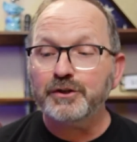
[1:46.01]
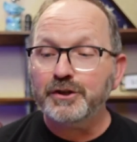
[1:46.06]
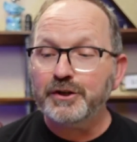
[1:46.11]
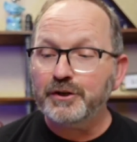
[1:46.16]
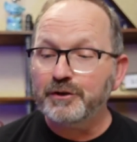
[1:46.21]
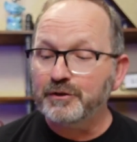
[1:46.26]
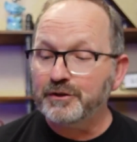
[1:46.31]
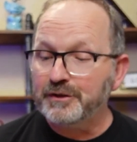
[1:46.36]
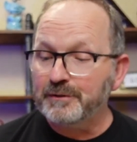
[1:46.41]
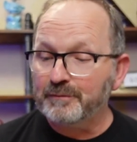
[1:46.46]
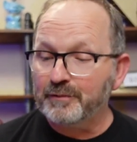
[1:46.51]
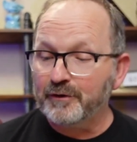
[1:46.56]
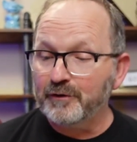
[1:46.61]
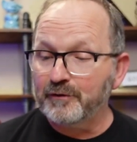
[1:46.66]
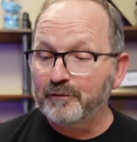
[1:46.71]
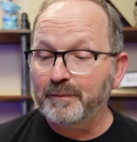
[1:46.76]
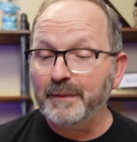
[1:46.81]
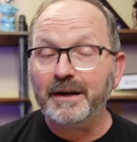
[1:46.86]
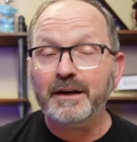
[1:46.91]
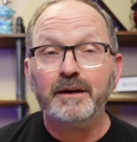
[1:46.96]
huge
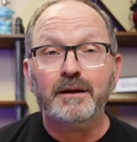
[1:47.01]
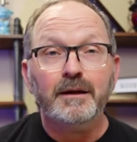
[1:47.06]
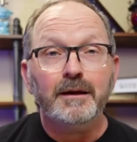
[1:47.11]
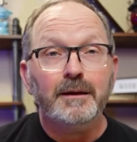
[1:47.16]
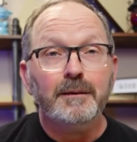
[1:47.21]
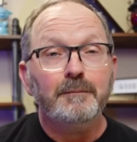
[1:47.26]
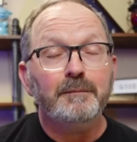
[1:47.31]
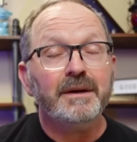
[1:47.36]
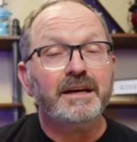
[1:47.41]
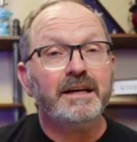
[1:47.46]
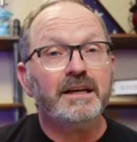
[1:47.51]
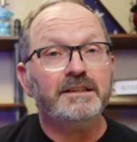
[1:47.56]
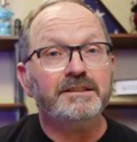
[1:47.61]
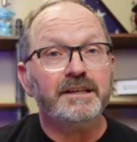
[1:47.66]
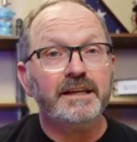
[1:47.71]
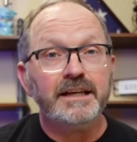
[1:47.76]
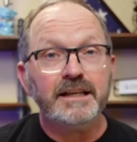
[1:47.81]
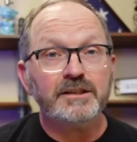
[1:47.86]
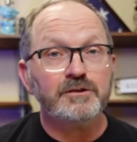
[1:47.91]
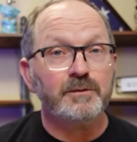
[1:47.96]
improvement because
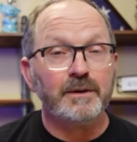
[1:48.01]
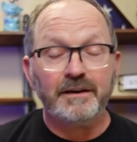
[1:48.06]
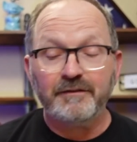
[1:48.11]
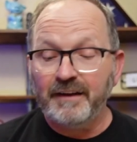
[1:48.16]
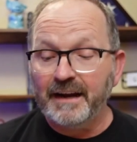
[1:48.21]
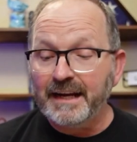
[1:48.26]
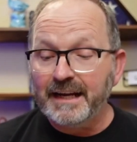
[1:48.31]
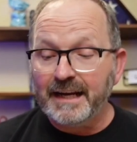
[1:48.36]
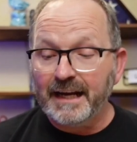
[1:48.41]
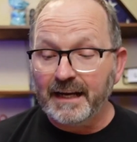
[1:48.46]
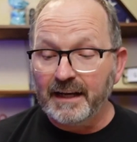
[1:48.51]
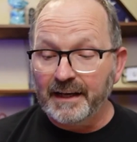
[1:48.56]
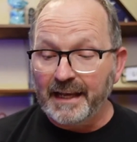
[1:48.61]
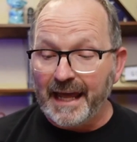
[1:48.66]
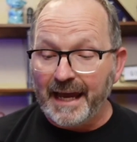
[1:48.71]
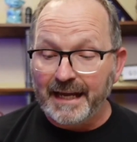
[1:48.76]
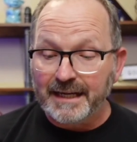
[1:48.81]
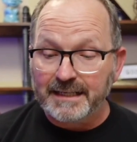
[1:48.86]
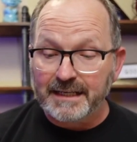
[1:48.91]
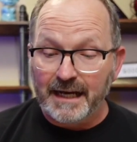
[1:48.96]
it gets rid of any kind of
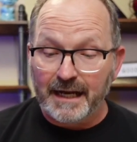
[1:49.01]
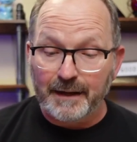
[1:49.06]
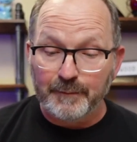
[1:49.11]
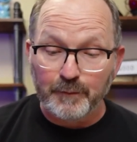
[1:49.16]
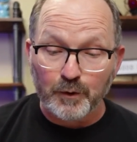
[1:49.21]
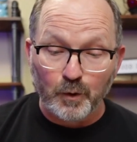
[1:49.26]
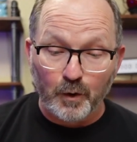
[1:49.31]
lag time.